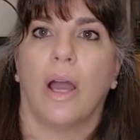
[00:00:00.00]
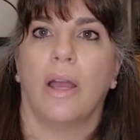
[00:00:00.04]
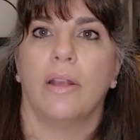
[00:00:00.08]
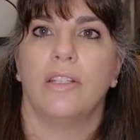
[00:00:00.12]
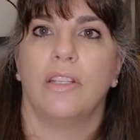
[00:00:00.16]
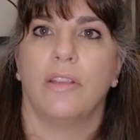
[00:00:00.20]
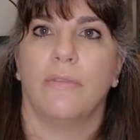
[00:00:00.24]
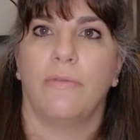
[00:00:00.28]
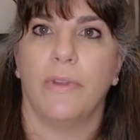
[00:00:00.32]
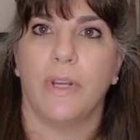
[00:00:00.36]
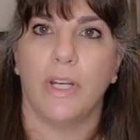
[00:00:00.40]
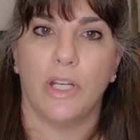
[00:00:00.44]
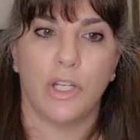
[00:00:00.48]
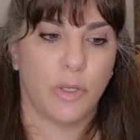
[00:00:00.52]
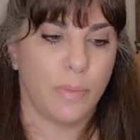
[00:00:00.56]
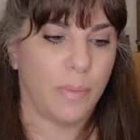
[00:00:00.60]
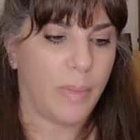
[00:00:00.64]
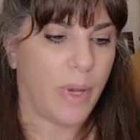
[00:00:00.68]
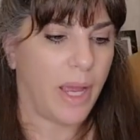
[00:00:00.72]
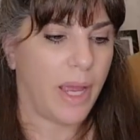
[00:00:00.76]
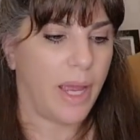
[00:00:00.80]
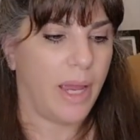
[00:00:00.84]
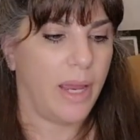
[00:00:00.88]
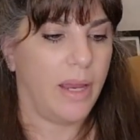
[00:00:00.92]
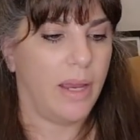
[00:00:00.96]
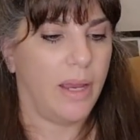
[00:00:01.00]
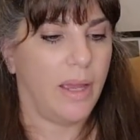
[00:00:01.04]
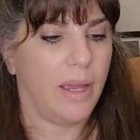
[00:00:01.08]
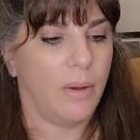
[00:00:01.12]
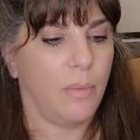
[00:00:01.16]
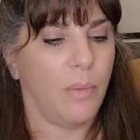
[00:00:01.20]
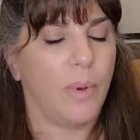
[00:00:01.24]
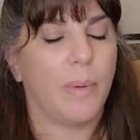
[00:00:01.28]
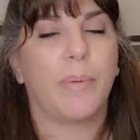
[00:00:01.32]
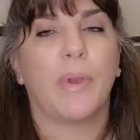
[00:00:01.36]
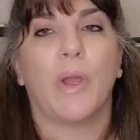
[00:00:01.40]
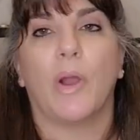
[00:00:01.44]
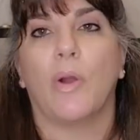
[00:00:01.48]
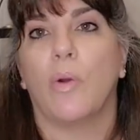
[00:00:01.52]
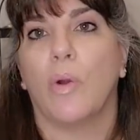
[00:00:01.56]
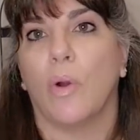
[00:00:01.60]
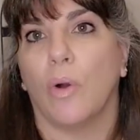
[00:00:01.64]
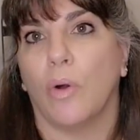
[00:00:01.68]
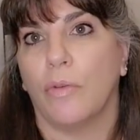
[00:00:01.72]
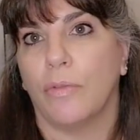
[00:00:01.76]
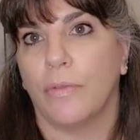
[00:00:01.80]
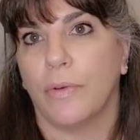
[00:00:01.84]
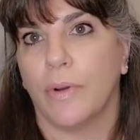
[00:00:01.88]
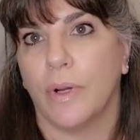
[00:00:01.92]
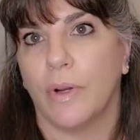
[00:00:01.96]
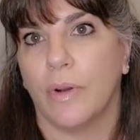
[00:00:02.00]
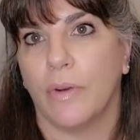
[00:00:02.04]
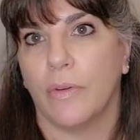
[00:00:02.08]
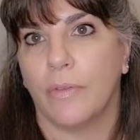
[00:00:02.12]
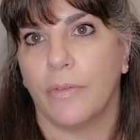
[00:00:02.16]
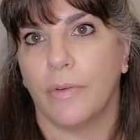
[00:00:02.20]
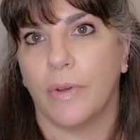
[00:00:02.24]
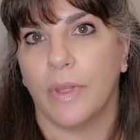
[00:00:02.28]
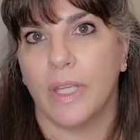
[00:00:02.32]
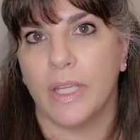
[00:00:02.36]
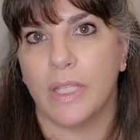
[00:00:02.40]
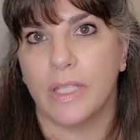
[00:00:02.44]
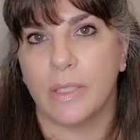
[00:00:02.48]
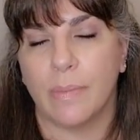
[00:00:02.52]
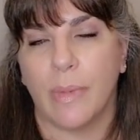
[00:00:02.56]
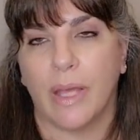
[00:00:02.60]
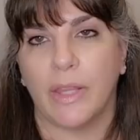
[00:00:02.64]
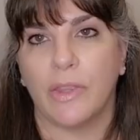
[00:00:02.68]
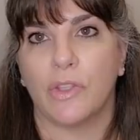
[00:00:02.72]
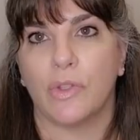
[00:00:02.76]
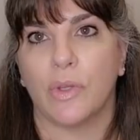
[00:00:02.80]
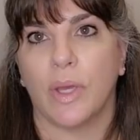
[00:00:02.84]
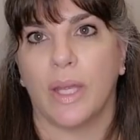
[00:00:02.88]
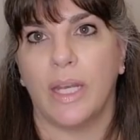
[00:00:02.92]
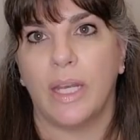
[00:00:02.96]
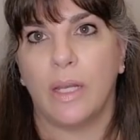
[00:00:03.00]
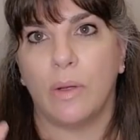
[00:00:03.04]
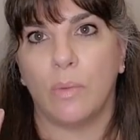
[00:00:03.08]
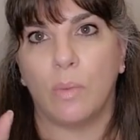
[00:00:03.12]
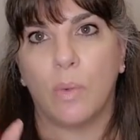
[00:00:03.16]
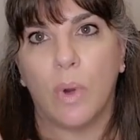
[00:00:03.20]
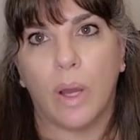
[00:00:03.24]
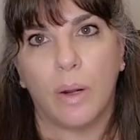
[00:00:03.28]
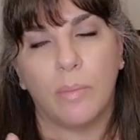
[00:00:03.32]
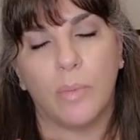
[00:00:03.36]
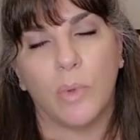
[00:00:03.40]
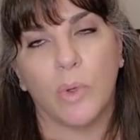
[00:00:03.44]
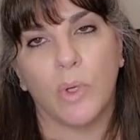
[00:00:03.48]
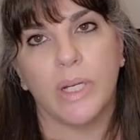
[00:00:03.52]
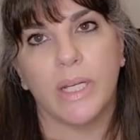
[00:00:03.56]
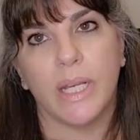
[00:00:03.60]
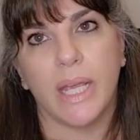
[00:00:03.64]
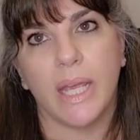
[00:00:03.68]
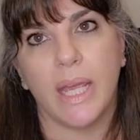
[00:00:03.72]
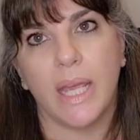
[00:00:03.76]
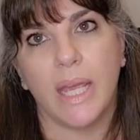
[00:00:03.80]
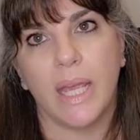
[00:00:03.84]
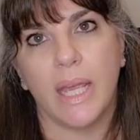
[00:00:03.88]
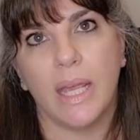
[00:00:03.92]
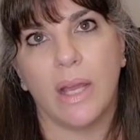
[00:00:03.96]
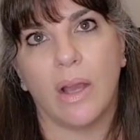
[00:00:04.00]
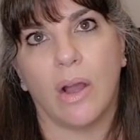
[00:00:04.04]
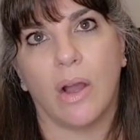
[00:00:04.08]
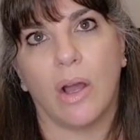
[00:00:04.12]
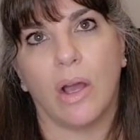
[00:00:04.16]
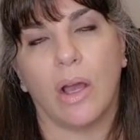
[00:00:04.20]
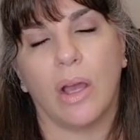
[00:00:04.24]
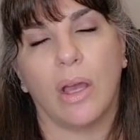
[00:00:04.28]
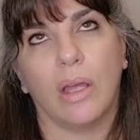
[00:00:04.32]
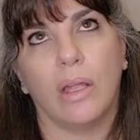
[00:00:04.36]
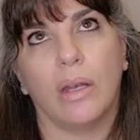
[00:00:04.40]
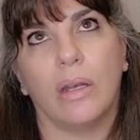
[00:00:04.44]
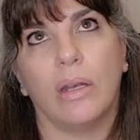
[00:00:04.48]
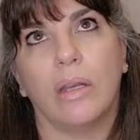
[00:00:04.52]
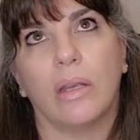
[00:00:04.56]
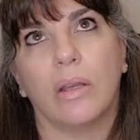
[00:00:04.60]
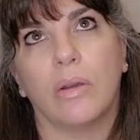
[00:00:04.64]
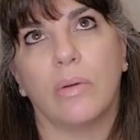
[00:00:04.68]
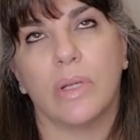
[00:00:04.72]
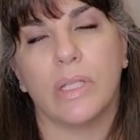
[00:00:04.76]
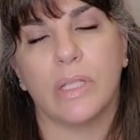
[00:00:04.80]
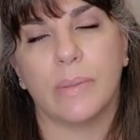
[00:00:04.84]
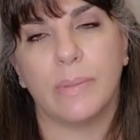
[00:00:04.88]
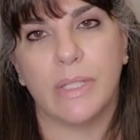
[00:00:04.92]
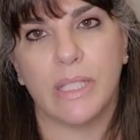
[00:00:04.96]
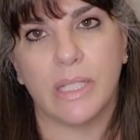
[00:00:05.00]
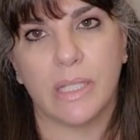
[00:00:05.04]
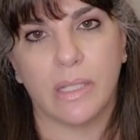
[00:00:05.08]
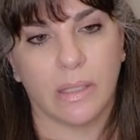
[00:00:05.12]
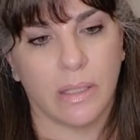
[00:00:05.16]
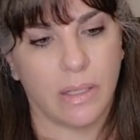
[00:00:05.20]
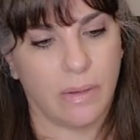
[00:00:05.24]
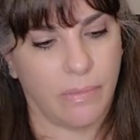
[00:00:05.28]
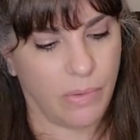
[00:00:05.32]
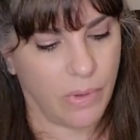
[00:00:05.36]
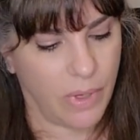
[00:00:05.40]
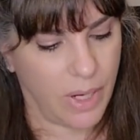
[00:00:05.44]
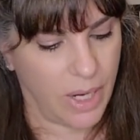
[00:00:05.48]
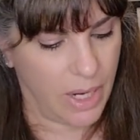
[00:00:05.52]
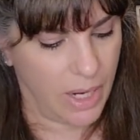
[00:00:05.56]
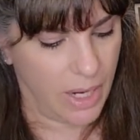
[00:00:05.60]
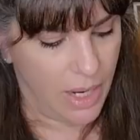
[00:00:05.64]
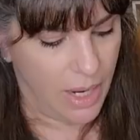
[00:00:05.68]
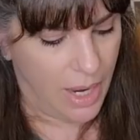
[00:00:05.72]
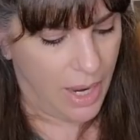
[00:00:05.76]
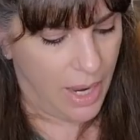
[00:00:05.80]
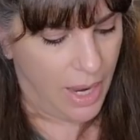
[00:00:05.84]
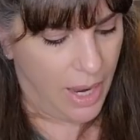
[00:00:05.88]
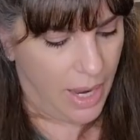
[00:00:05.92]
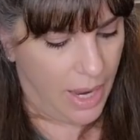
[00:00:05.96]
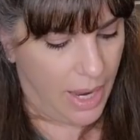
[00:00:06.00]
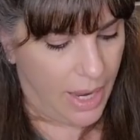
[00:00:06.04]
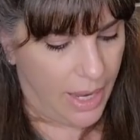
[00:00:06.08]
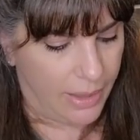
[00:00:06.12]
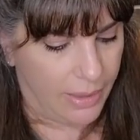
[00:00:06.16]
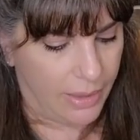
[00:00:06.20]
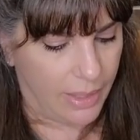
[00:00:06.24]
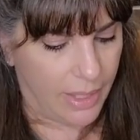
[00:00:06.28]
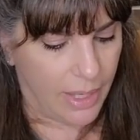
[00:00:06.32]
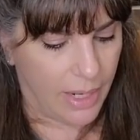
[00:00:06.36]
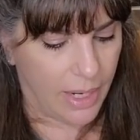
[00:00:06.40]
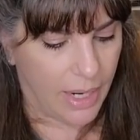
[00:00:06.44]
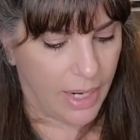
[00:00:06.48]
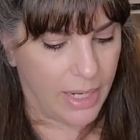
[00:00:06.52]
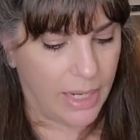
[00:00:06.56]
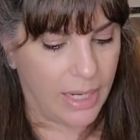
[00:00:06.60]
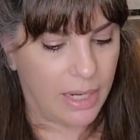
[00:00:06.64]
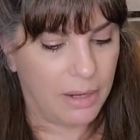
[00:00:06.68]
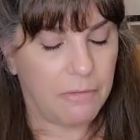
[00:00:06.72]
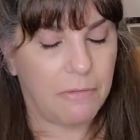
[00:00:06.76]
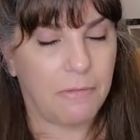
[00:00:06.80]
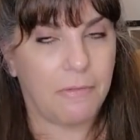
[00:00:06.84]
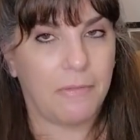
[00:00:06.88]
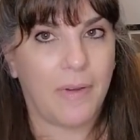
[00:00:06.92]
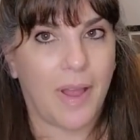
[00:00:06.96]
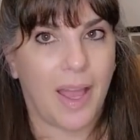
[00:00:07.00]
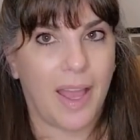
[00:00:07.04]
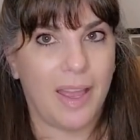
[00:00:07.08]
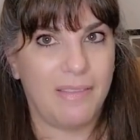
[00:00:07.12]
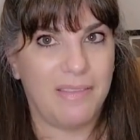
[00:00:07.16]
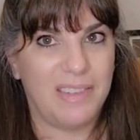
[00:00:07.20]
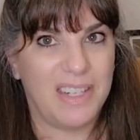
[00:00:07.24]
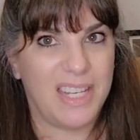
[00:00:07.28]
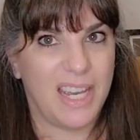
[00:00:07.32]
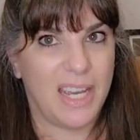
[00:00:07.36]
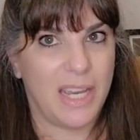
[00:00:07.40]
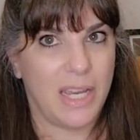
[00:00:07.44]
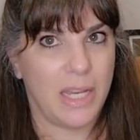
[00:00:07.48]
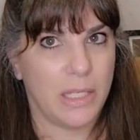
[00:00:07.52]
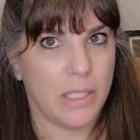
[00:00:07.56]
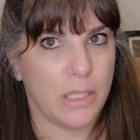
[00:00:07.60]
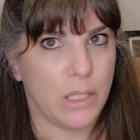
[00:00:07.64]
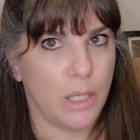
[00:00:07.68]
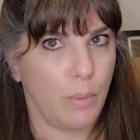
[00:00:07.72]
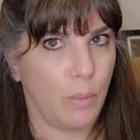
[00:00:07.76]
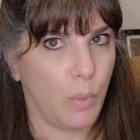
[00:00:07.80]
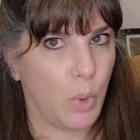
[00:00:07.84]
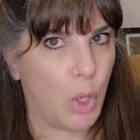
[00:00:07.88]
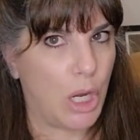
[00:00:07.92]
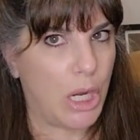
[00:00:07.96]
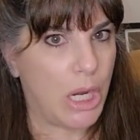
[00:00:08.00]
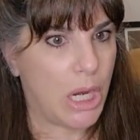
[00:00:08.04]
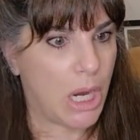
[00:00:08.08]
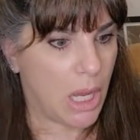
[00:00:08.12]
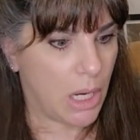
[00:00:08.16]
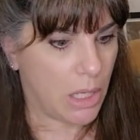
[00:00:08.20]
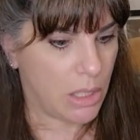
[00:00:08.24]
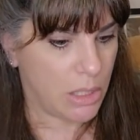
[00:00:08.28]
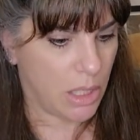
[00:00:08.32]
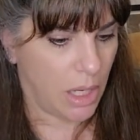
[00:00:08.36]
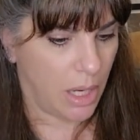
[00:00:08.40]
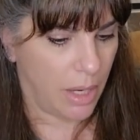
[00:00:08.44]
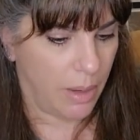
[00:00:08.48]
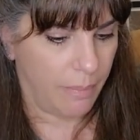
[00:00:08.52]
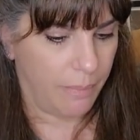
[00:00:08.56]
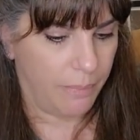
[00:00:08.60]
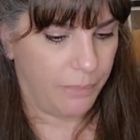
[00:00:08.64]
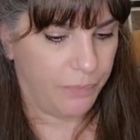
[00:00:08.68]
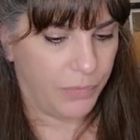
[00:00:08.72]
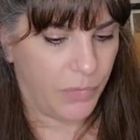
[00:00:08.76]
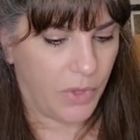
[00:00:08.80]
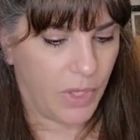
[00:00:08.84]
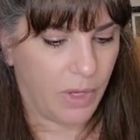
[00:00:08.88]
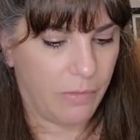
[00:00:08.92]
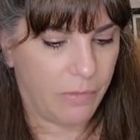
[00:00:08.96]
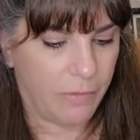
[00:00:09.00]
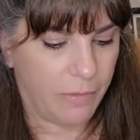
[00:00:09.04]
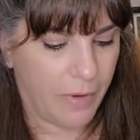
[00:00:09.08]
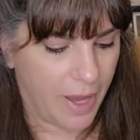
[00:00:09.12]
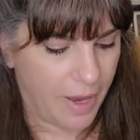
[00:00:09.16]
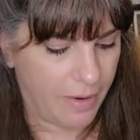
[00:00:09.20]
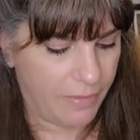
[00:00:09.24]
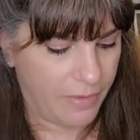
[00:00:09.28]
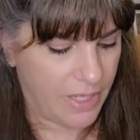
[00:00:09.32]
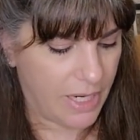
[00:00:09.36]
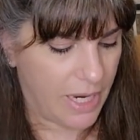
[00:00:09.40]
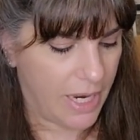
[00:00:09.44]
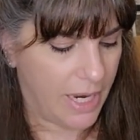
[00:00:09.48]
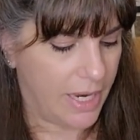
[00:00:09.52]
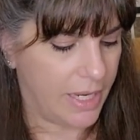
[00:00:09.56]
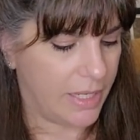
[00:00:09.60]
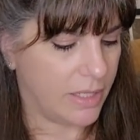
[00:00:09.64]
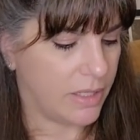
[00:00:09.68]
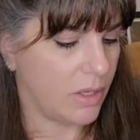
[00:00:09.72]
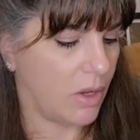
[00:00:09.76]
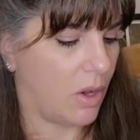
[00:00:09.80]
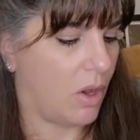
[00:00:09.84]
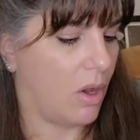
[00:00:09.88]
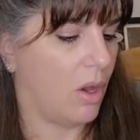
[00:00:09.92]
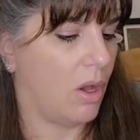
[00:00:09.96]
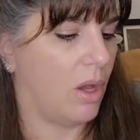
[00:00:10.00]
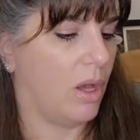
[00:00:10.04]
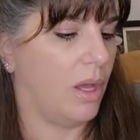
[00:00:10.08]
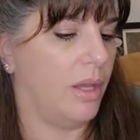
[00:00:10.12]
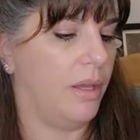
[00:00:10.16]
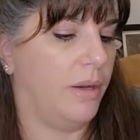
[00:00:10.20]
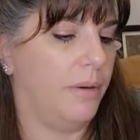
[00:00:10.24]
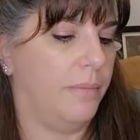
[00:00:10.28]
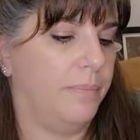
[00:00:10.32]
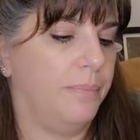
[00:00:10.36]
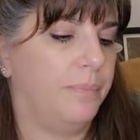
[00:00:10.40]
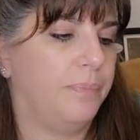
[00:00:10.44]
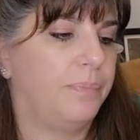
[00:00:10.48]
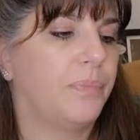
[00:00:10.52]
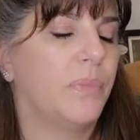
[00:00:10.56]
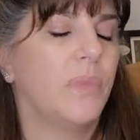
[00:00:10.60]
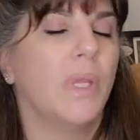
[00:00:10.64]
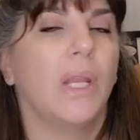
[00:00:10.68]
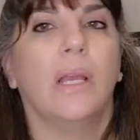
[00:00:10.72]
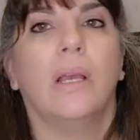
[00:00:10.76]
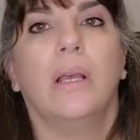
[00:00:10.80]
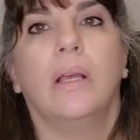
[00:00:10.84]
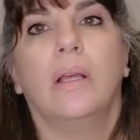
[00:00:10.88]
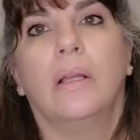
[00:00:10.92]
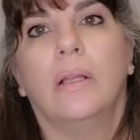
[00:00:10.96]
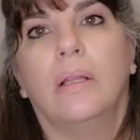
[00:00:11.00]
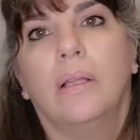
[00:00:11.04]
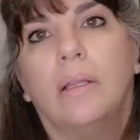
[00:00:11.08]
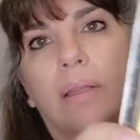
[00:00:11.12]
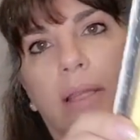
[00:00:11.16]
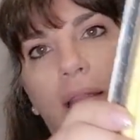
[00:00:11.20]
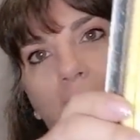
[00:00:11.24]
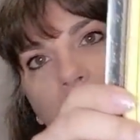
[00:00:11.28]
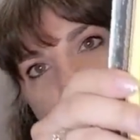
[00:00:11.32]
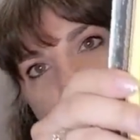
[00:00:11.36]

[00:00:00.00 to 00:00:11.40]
finish my Whip Go goal for this month. So I need one more day on Christmas delivery. And then I need 5 days. I'm running out of time. 5 days on Let